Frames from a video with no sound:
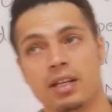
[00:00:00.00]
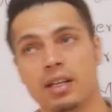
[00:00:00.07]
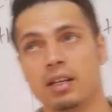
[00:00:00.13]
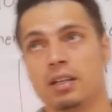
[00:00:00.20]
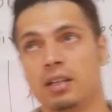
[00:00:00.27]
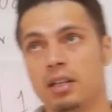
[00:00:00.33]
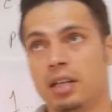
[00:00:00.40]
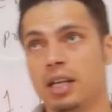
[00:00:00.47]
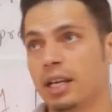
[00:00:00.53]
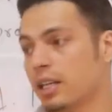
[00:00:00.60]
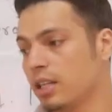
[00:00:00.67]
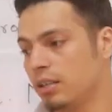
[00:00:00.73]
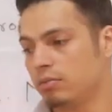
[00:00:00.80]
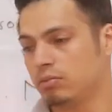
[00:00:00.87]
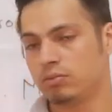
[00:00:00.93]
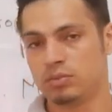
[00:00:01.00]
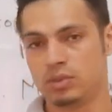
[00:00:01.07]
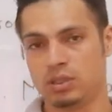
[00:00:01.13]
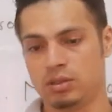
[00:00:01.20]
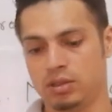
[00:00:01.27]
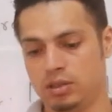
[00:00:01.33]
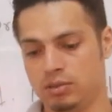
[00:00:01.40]
like
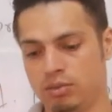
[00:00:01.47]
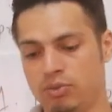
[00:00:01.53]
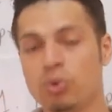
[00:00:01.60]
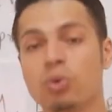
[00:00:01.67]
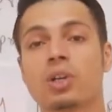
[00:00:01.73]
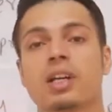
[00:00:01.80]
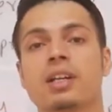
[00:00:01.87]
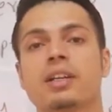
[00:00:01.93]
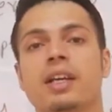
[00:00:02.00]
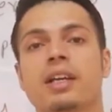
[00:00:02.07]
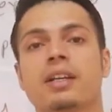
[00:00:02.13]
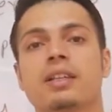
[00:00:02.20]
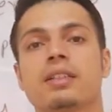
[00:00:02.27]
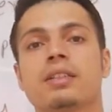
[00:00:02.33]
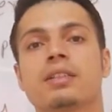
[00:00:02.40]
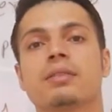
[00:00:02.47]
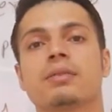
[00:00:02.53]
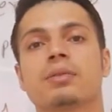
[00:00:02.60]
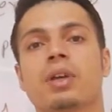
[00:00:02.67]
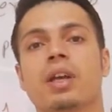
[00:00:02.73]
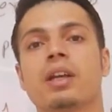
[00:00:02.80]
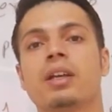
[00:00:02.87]
food containers,
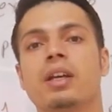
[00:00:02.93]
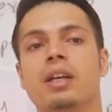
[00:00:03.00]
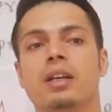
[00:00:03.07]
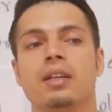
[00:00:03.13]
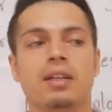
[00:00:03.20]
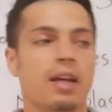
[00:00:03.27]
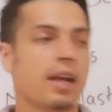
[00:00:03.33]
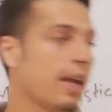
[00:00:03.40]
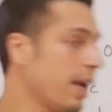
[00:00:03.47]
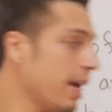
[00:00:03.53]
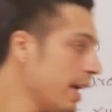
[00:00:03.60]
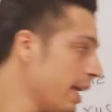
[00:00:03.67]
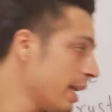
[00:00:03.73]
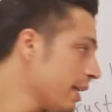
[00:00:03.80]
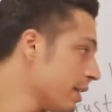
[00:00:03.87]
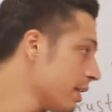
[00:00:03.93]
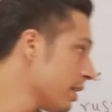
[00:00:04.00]
okay. And